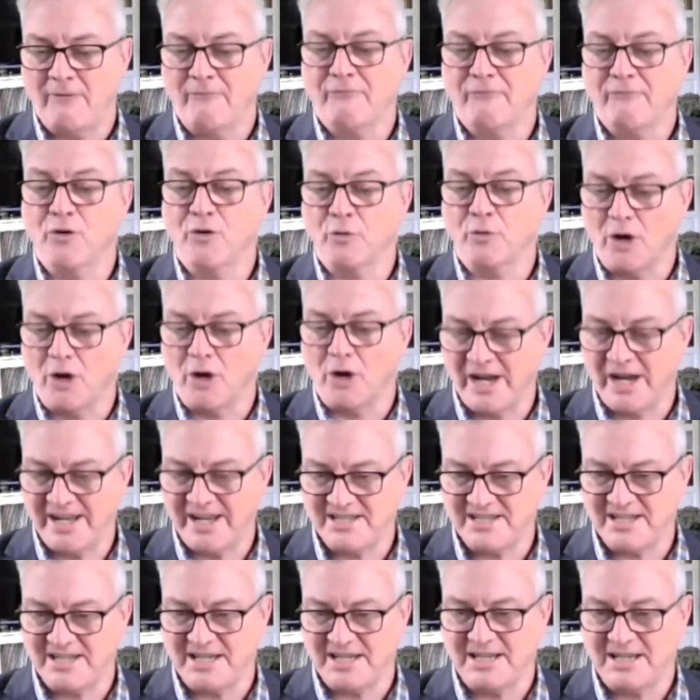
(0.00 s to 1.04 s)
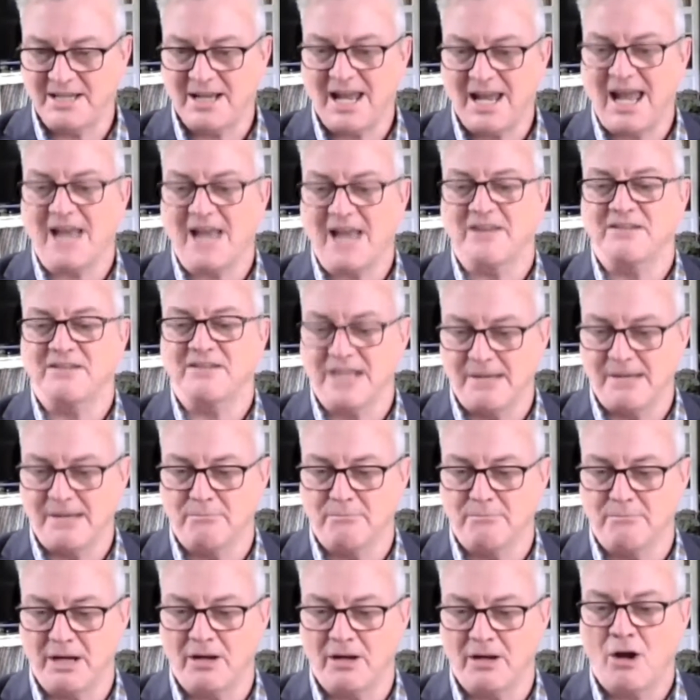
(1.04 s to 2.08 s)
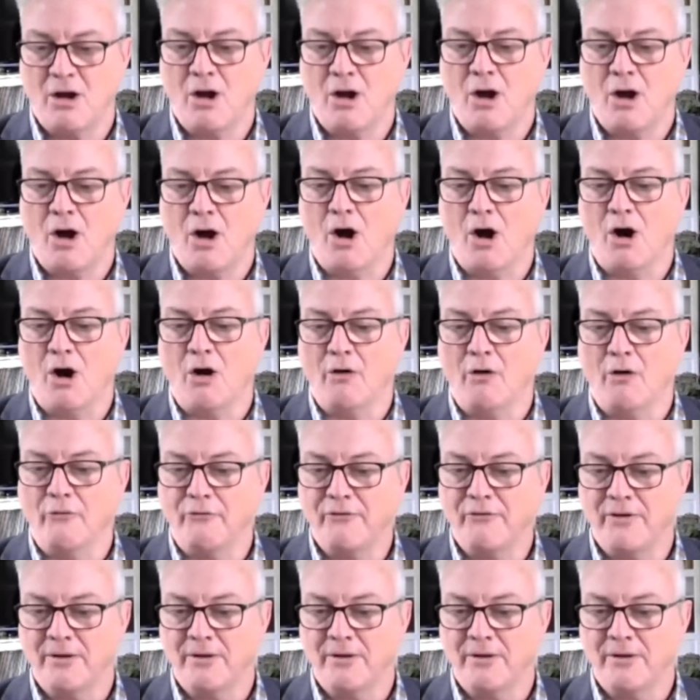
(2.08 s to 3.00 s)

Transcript: variety and number of